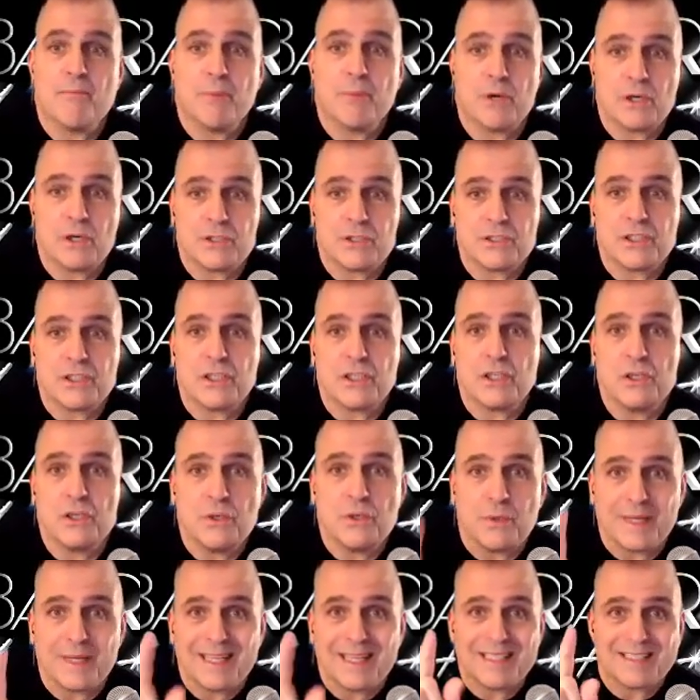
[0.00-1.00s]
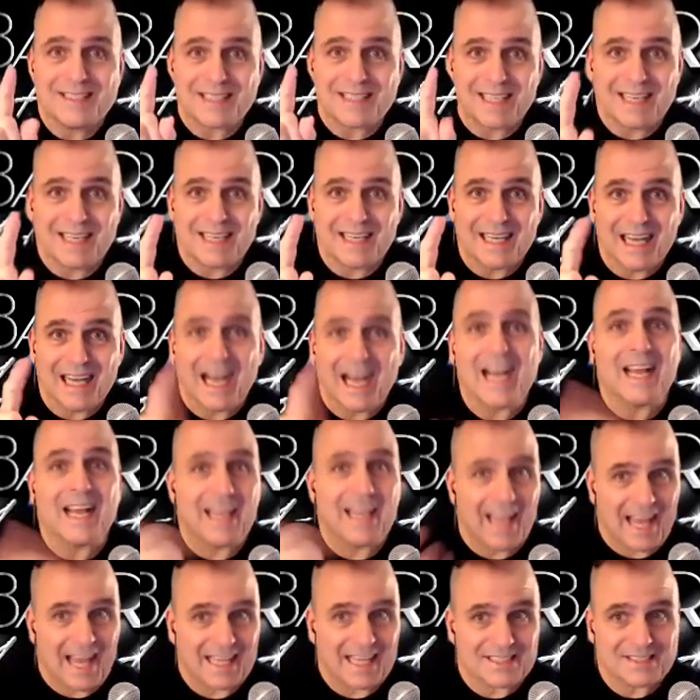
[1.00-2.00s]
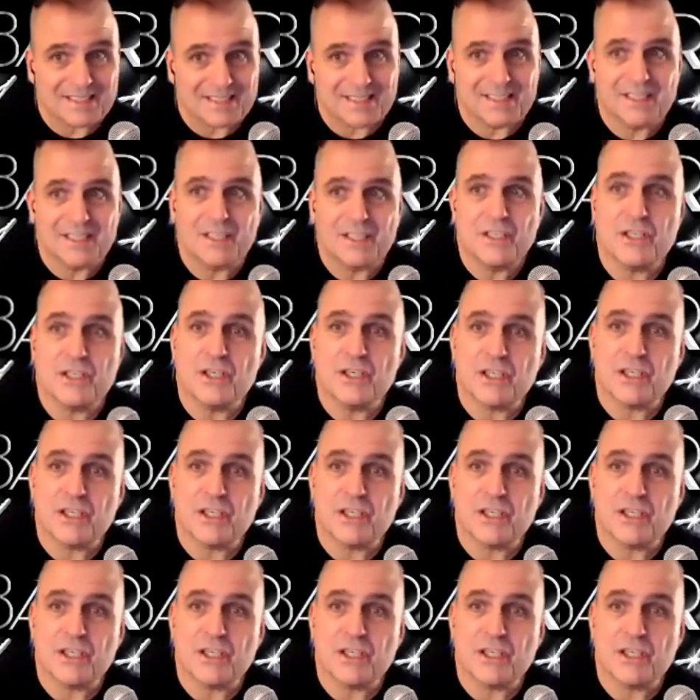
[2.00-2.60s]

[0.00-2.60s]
The person who is a guest,